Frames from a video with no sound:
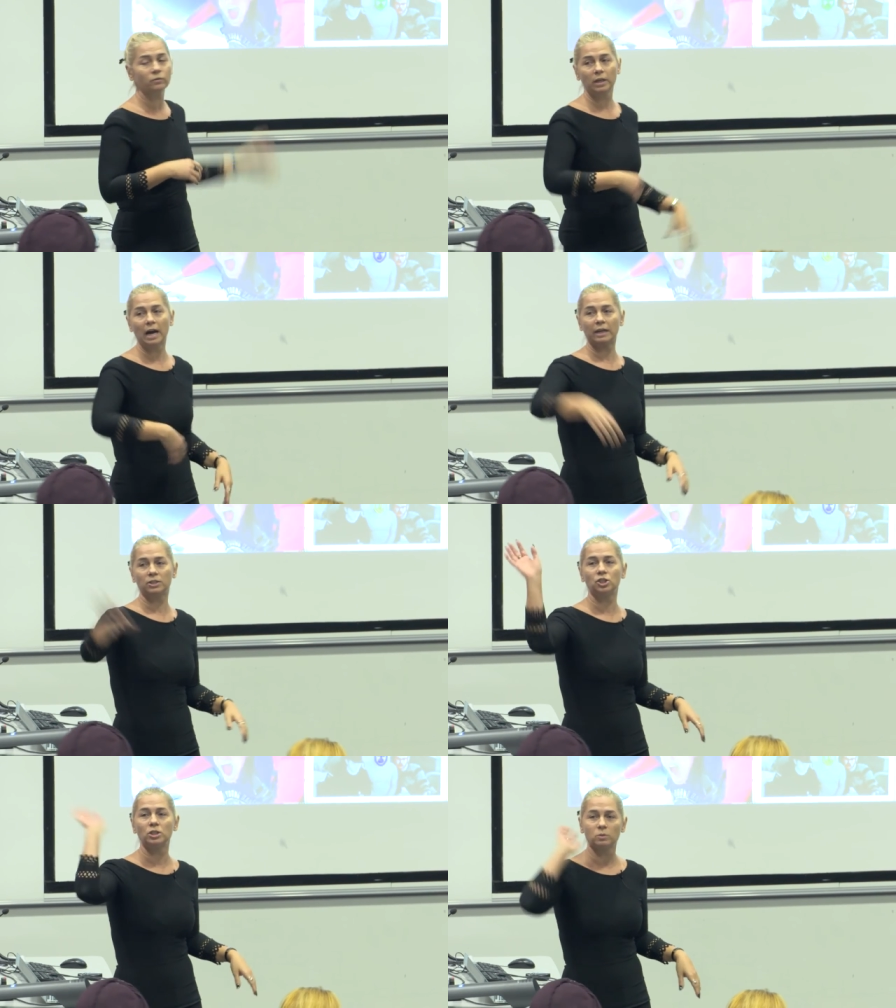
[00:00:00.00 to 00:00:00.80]
of the
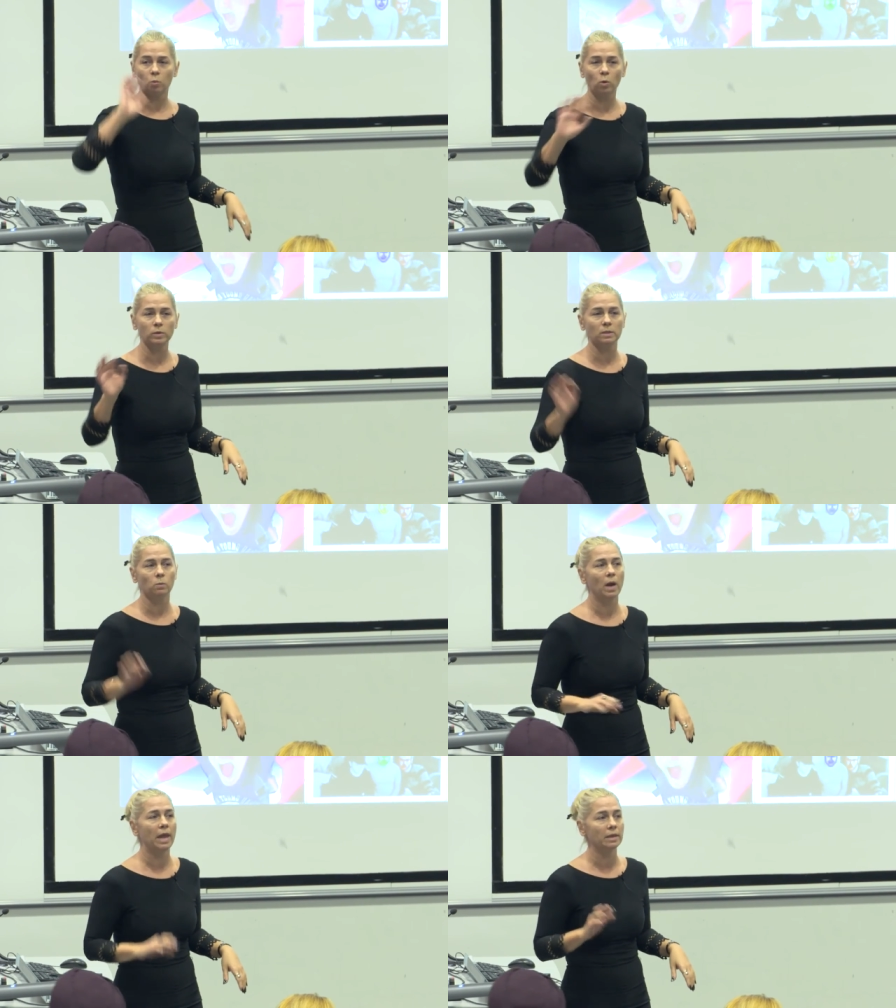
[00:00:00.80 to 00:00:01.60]
guys just walks
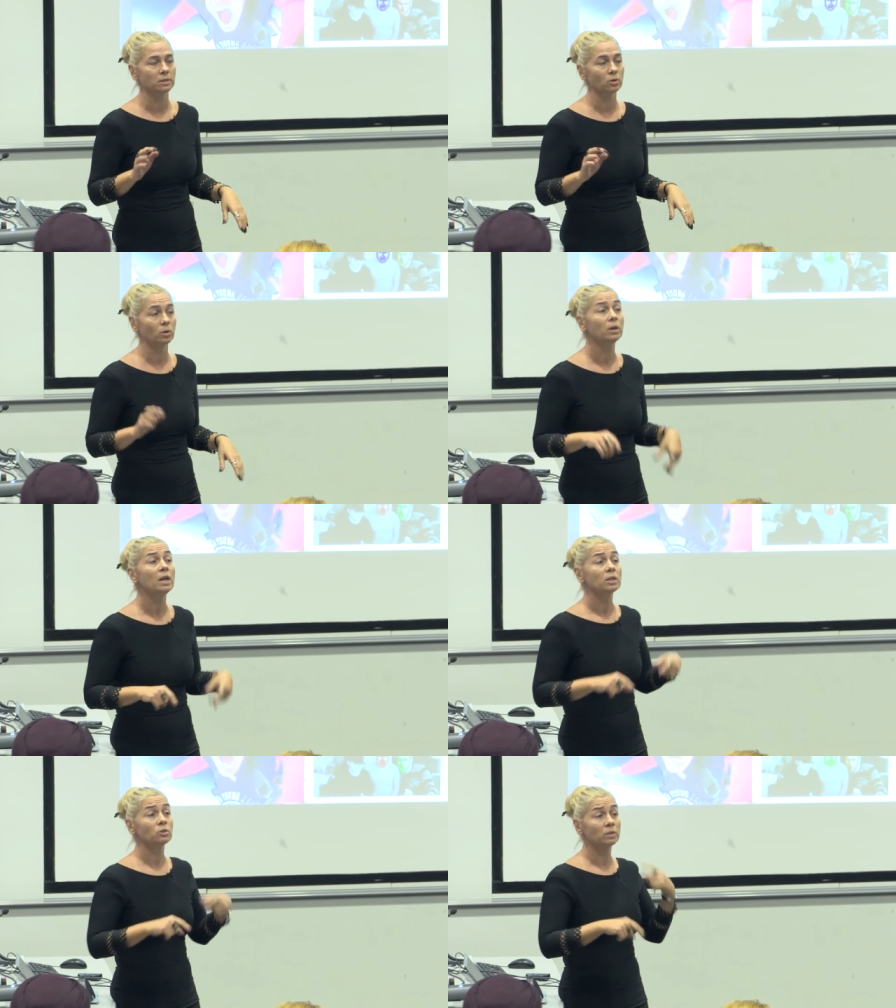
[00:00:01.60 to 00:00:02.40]
away and so on.
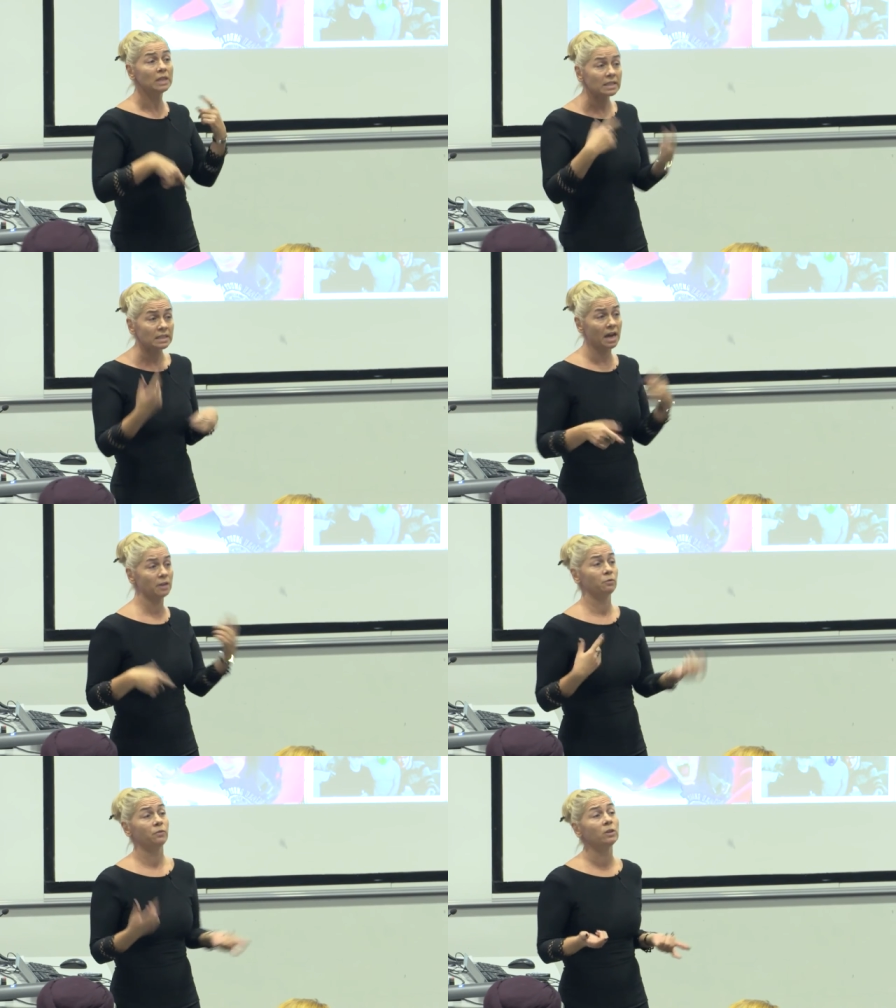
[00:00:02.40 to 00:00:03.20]
So these
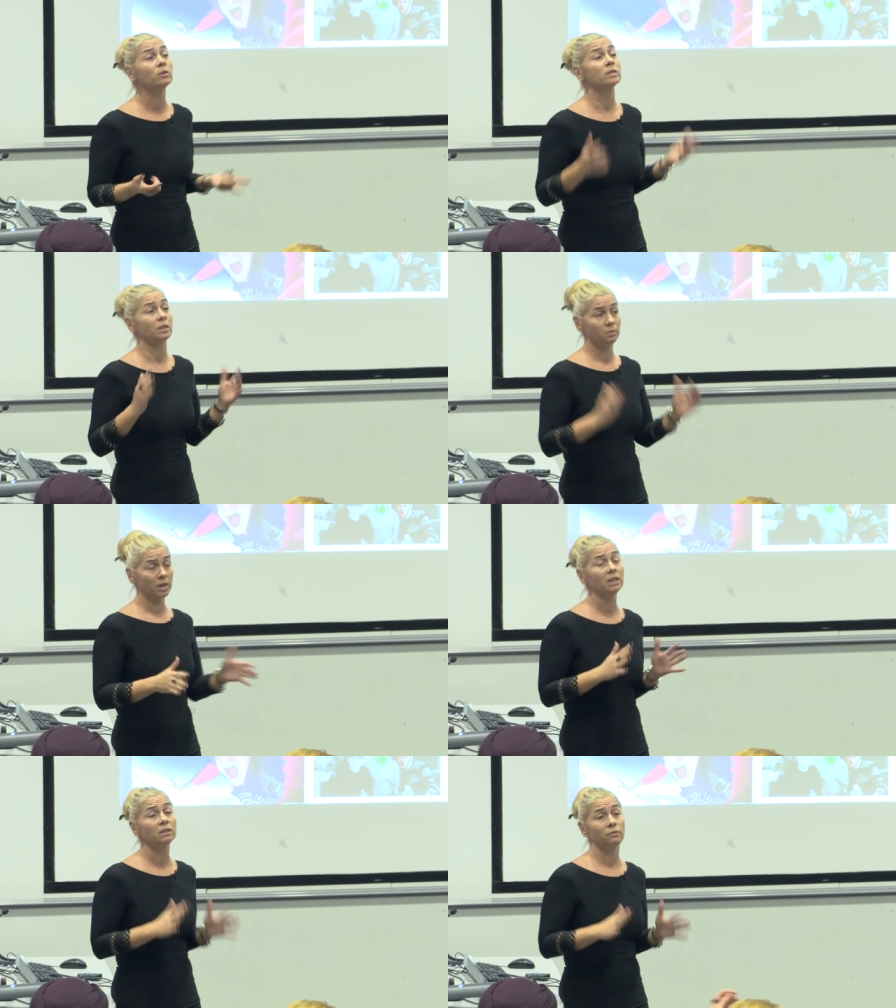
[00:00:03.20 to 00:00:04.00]
kind of videos are
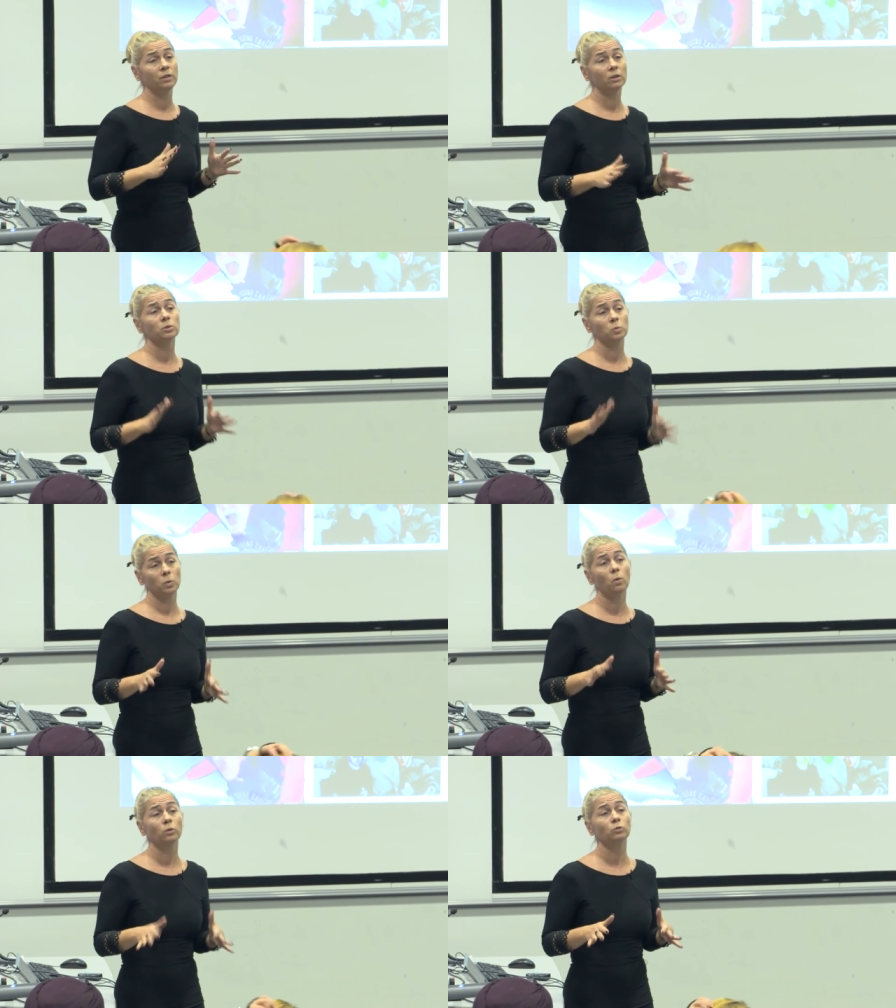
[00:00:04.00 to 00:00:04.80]
really the videos we
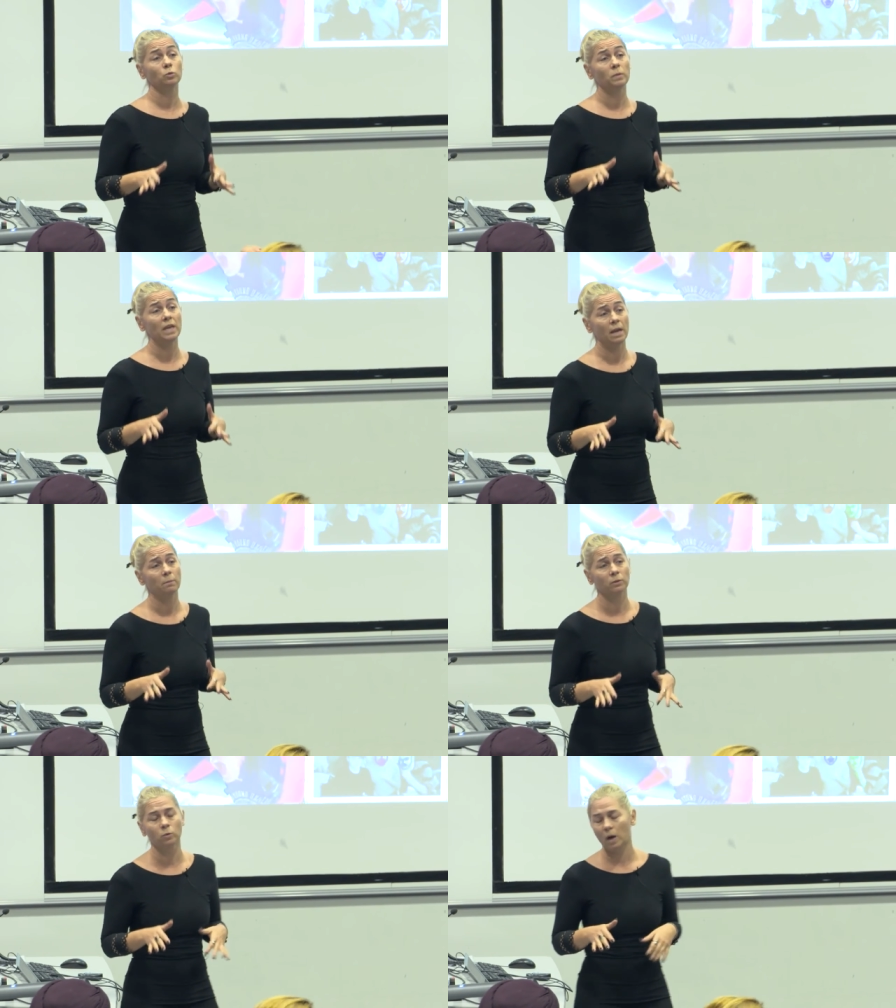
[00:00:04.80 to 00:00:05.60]
want to be
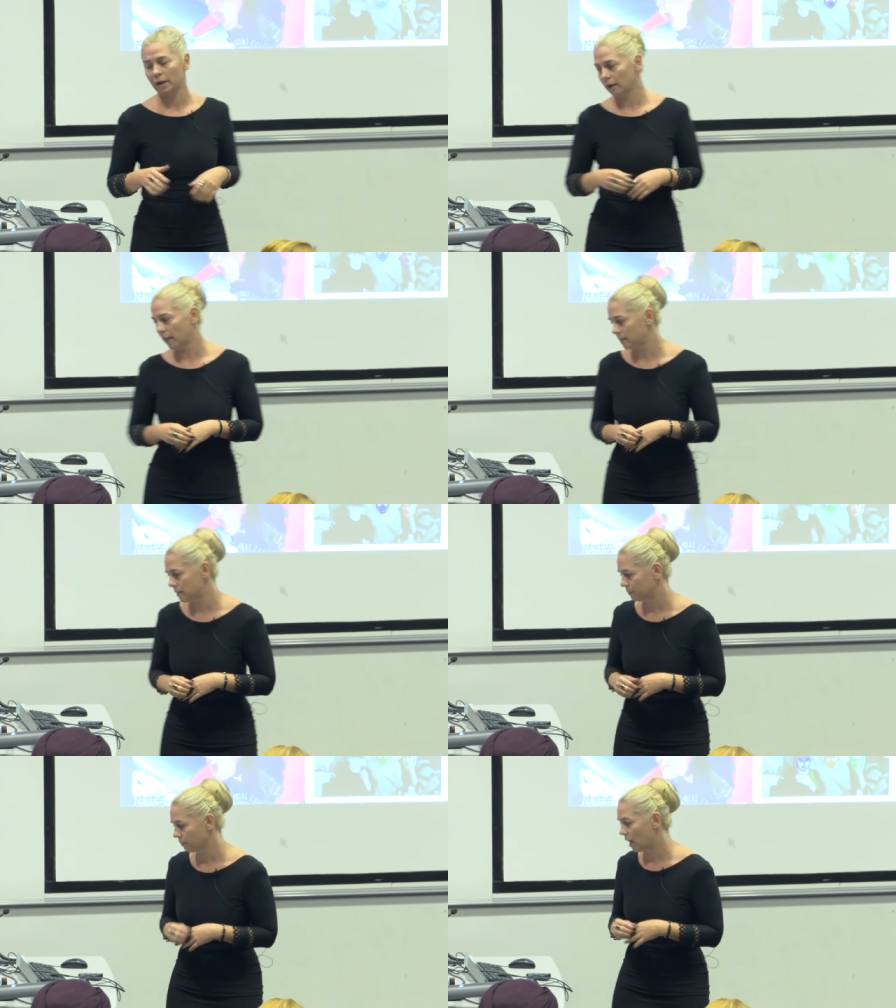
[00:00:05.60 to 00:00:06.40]
able to
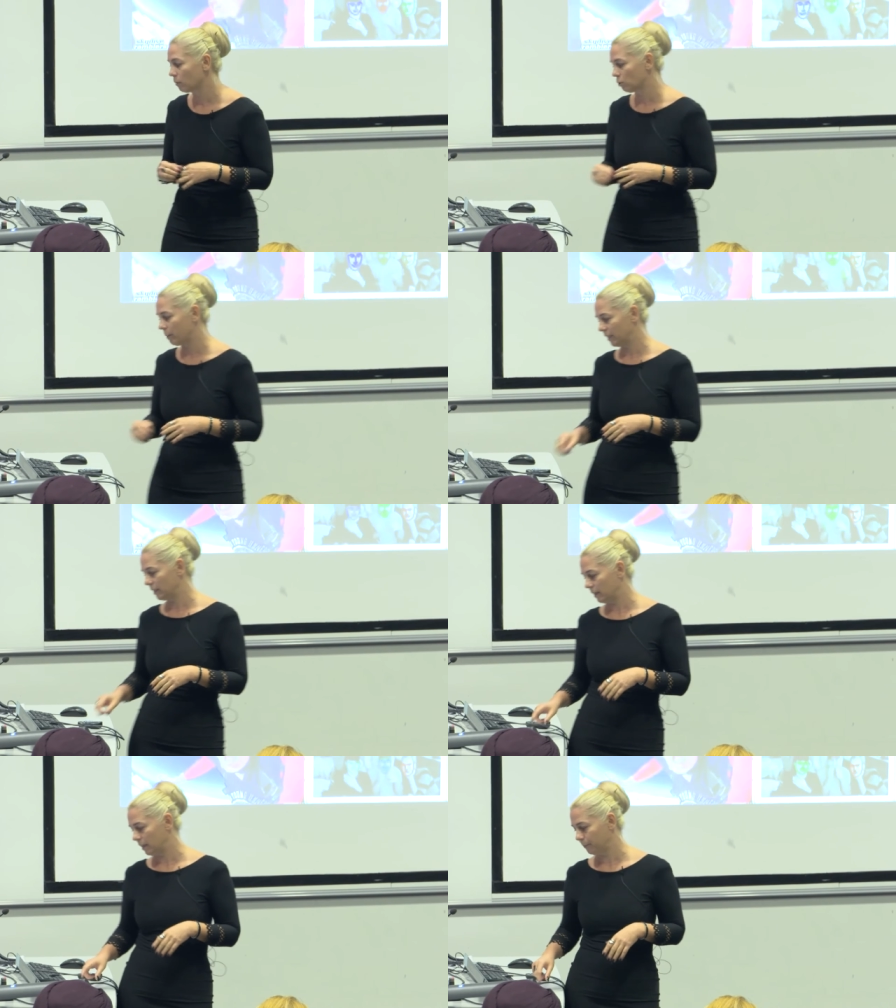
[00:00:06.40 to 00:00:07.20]
analyze
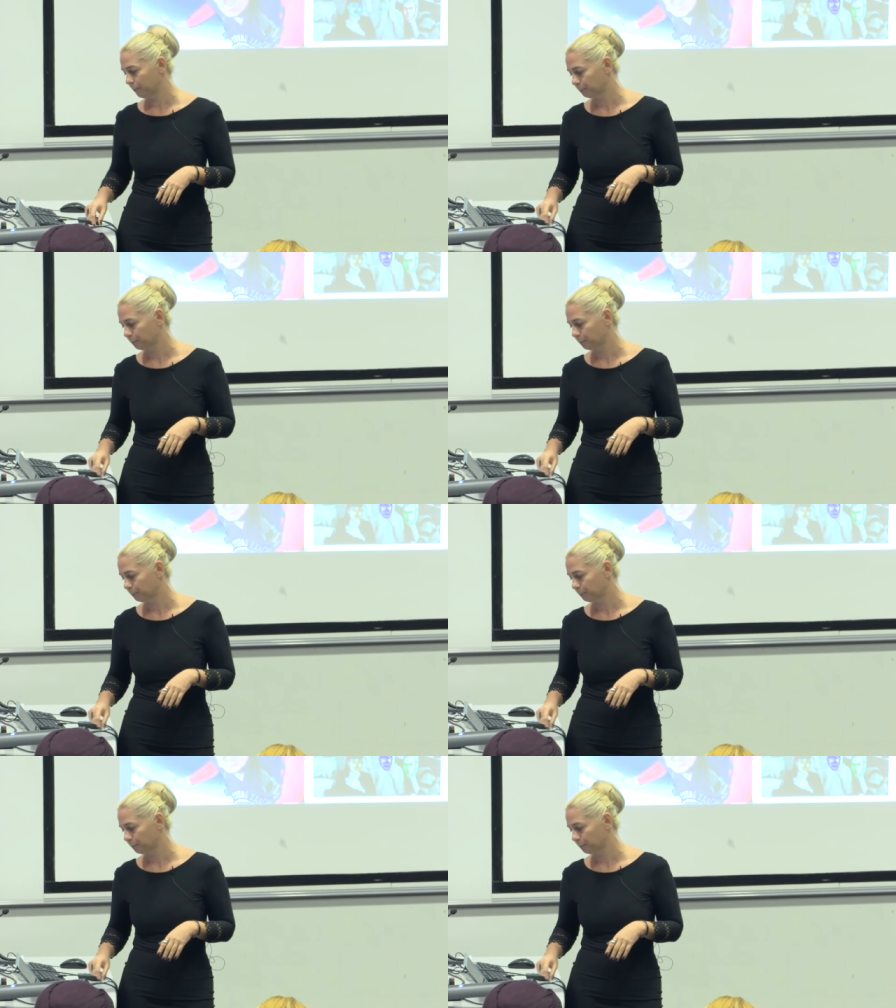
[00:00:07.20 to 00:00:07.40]
automatically.